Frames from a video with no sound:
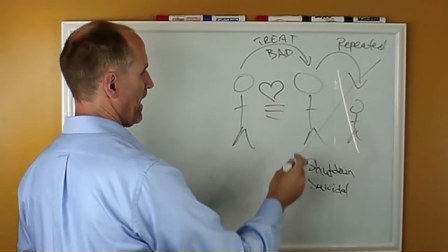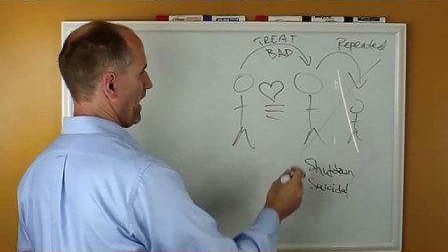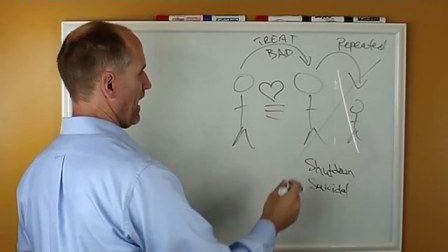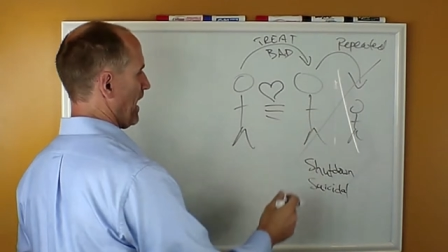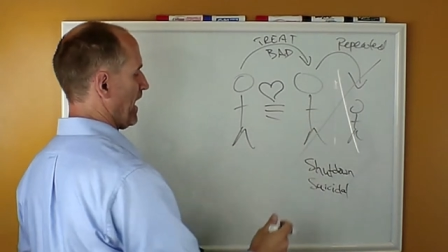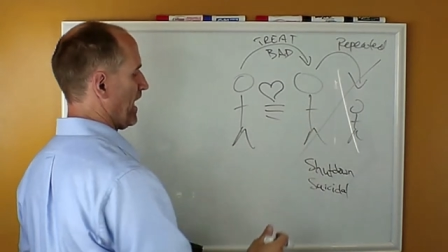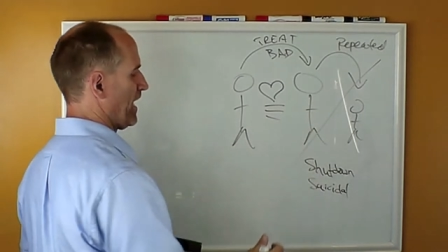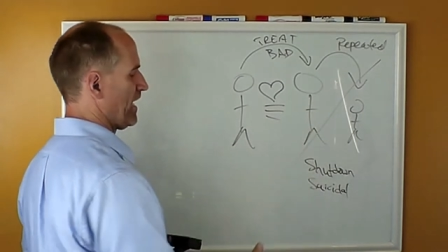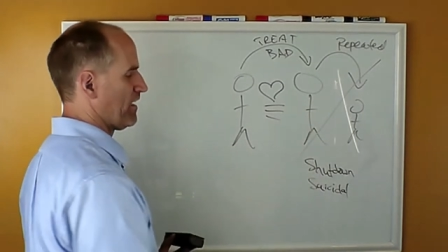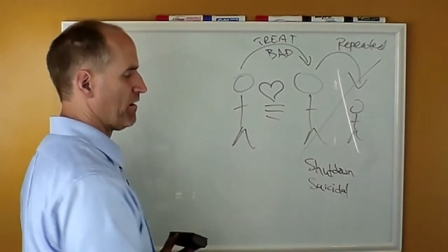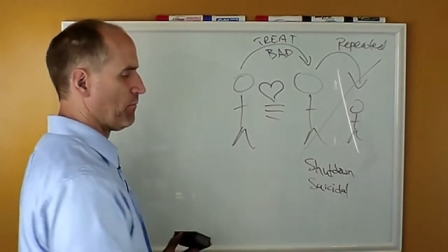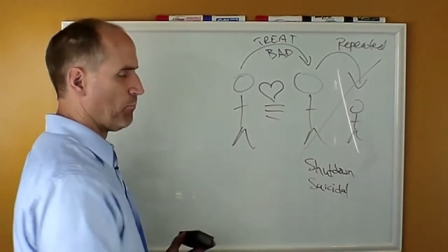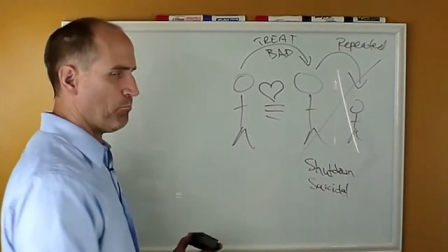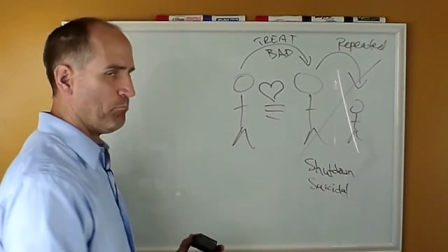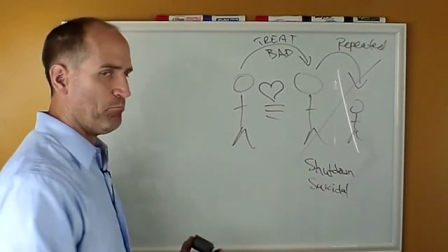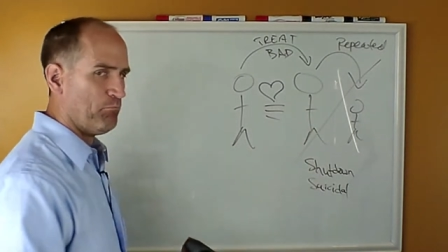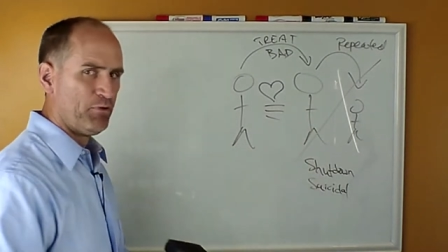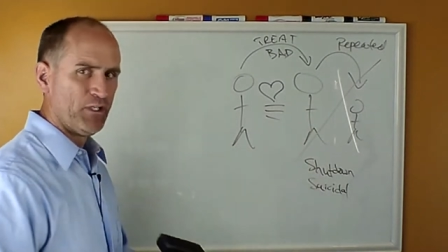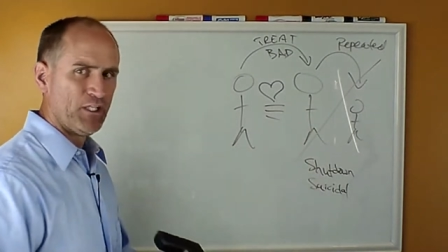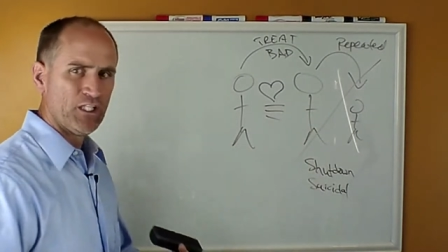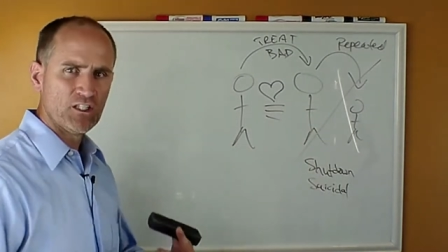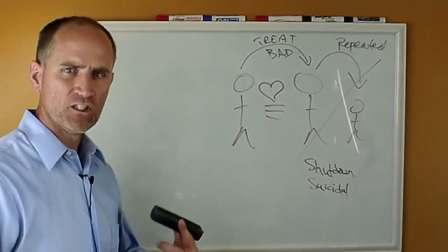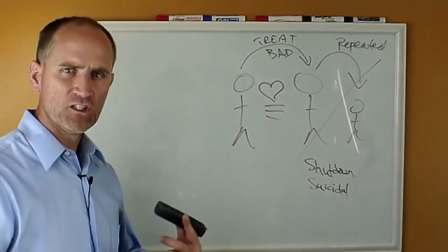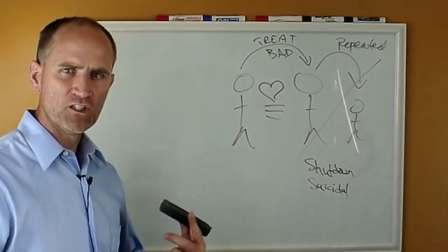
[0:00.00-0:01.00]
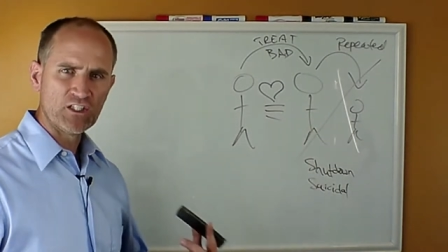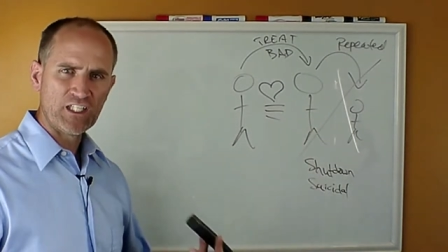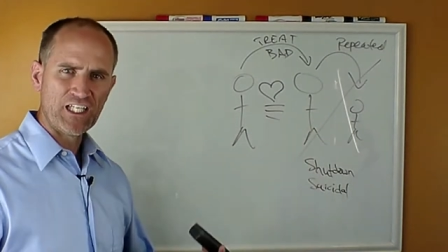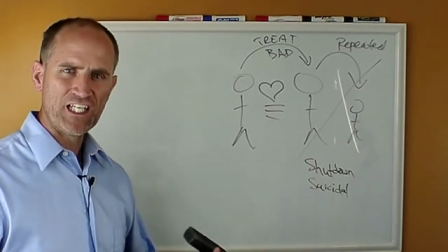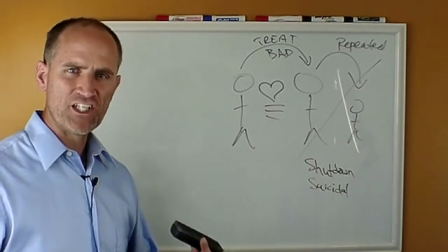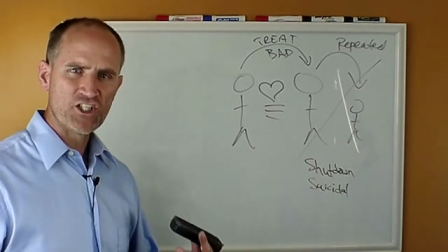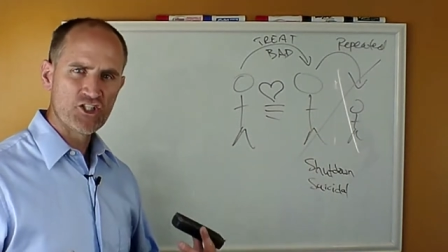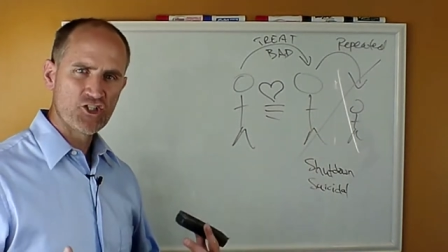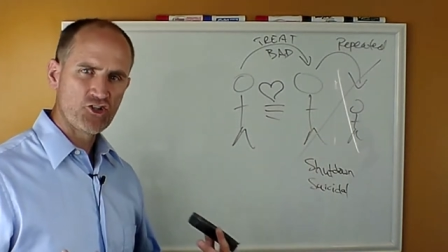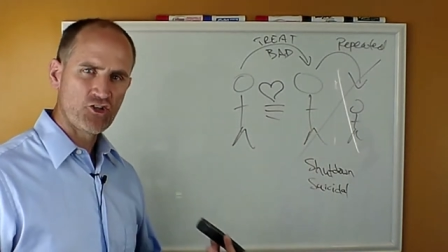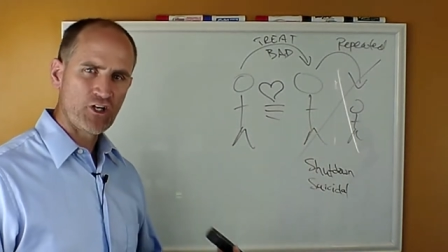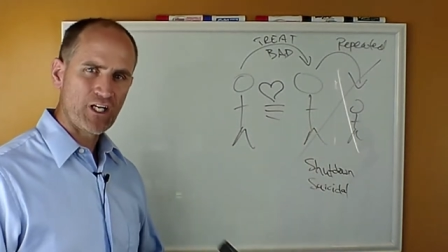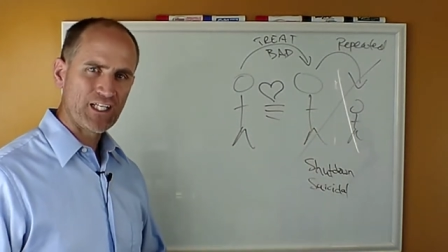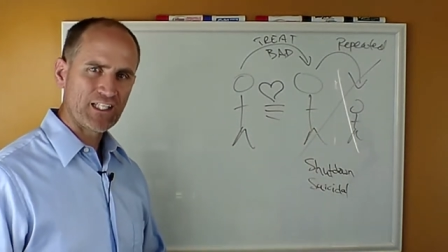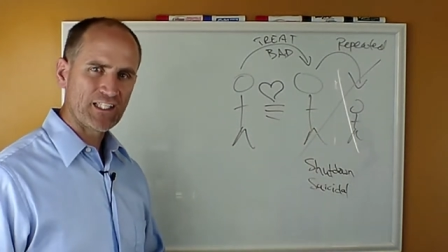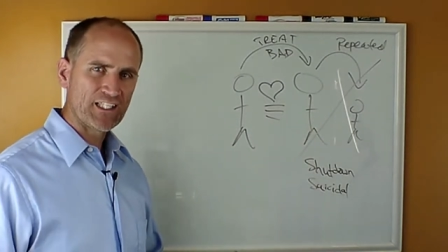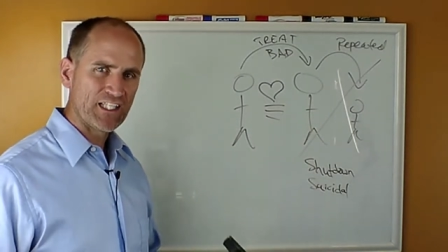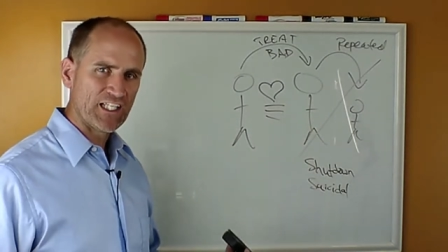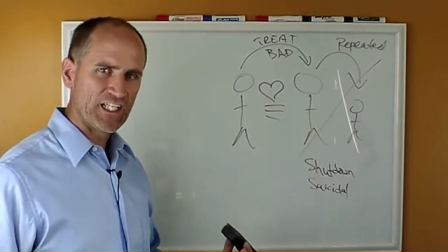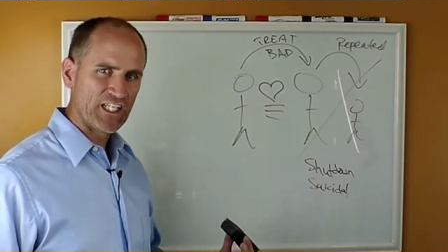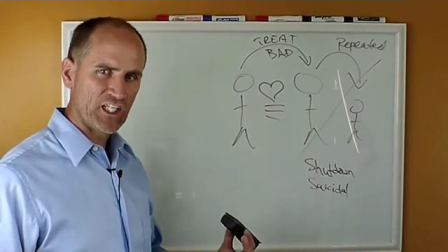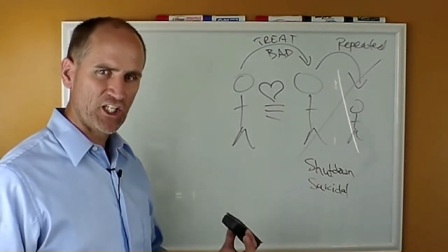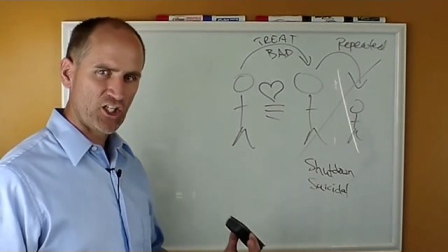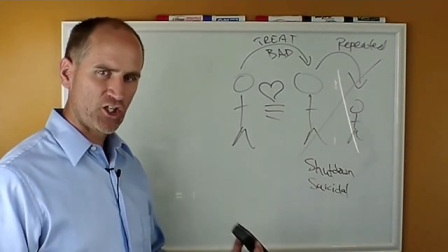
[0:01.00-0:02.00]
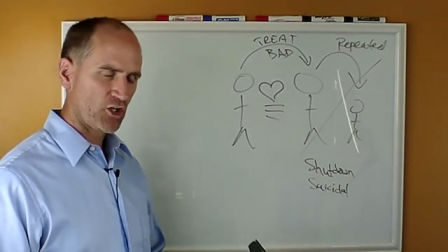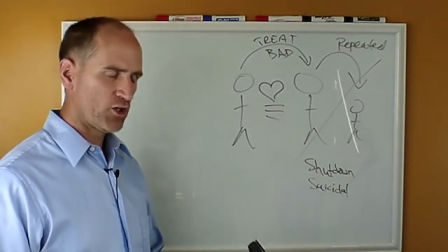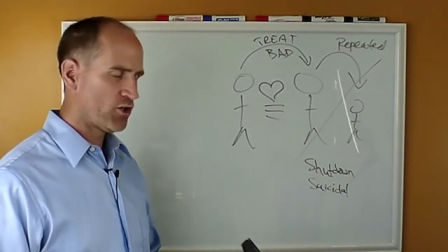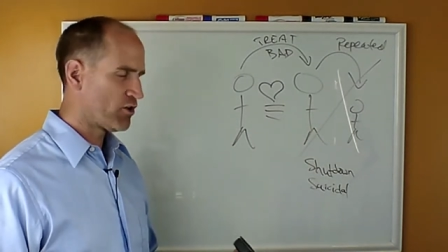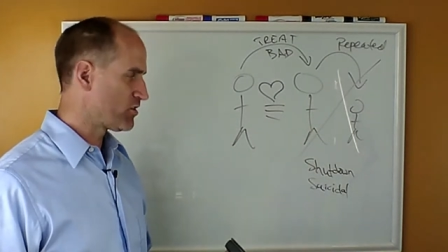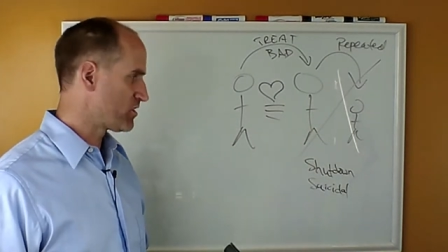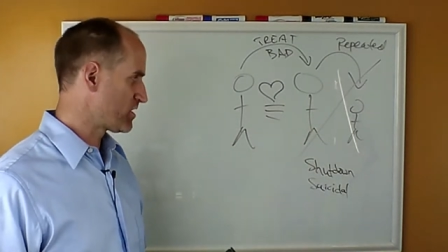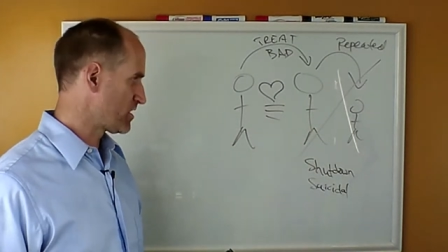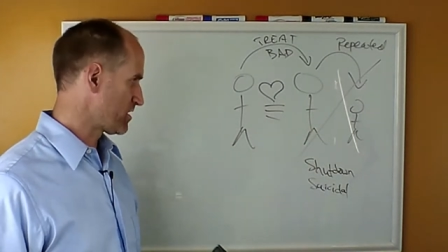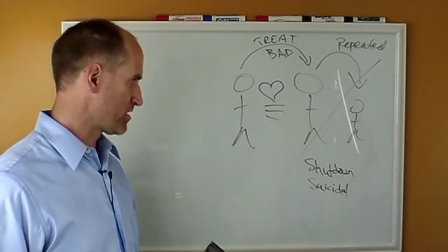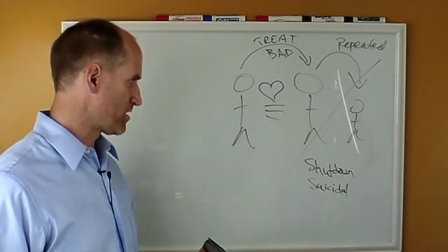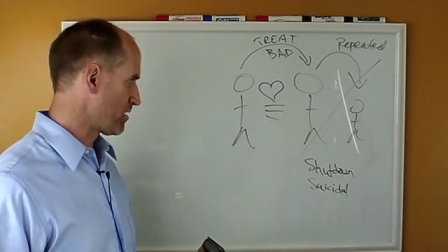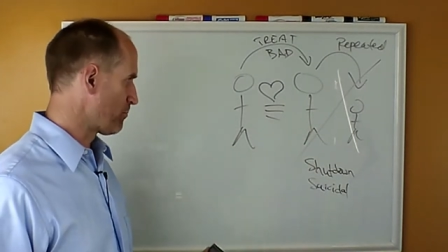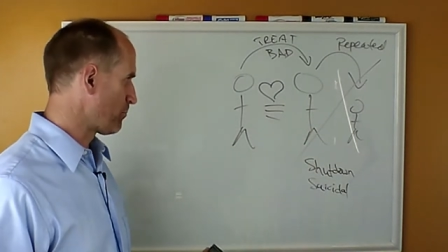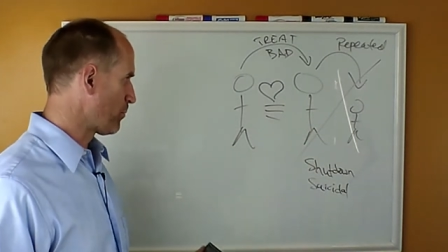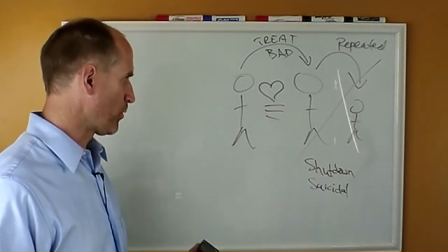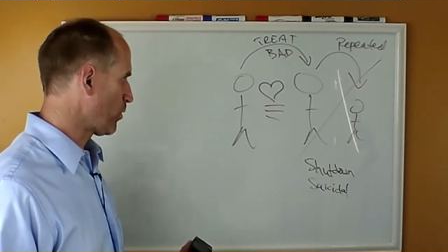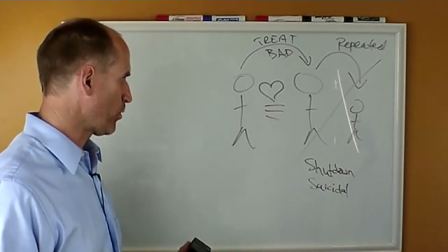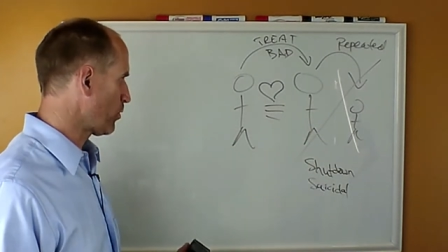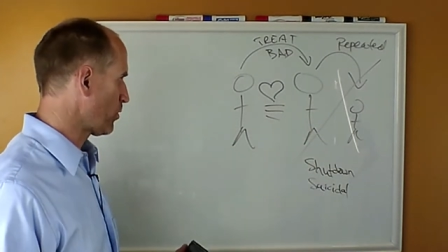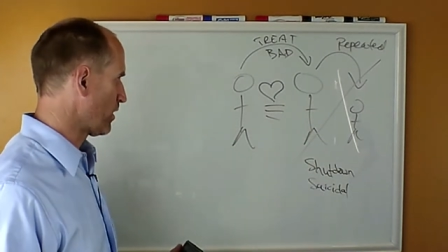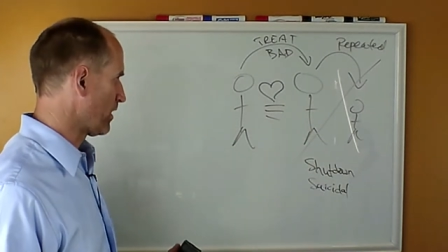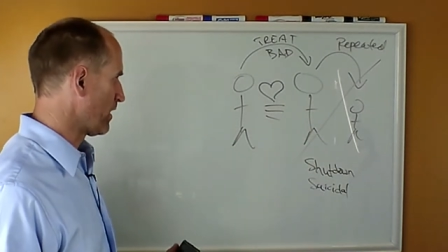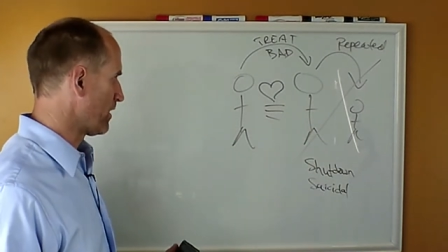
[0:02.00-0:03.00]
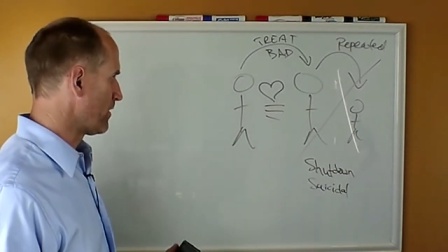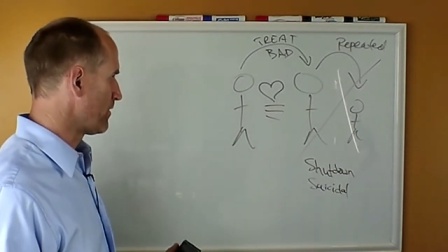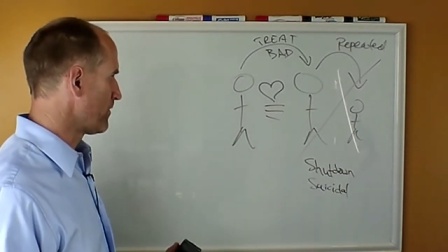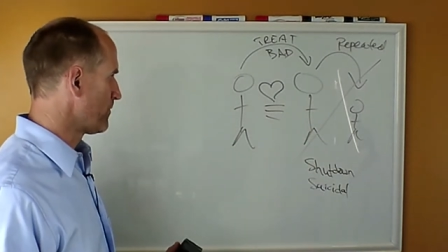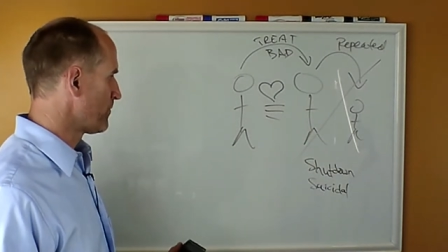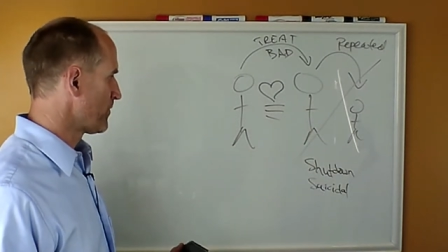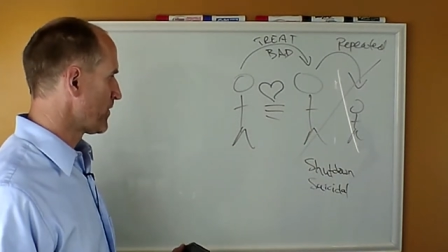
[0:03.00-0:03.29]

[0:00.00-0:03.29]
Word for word: and build and strengthen and encourage and support.